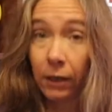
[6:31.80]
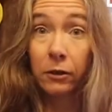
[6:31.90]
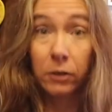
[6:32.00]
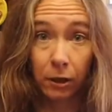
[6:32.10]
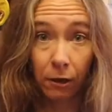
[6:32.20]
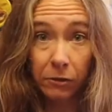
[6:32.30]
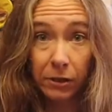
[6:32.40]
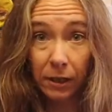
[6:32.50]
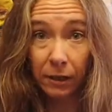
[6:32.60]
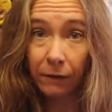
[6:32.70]
To go to
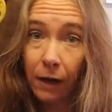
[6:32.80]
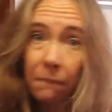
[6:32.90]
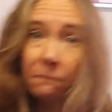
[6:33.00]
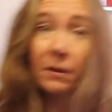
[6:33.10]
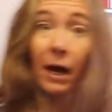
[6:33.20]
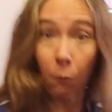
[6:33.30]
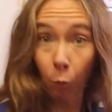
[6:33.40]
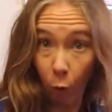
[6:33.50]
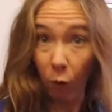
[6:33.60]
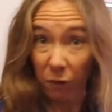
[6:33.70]
Nineveh and
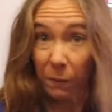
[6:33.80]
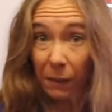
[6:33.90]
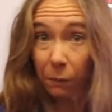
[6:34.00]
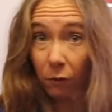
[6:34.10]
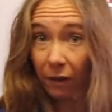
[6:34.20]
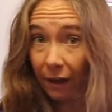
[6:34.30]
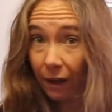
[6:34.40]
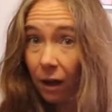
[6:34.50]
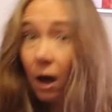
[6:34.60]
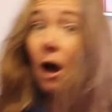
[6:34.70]
warn the people
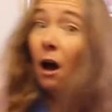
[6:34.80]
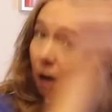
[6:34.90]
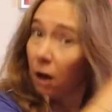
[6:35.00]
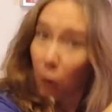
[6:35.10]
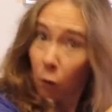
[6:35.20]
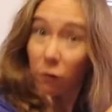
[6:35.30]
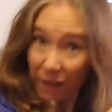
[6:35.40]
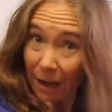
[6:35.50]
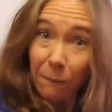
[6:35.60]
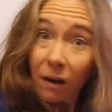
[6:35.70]
there, who,
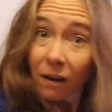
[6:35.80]
them?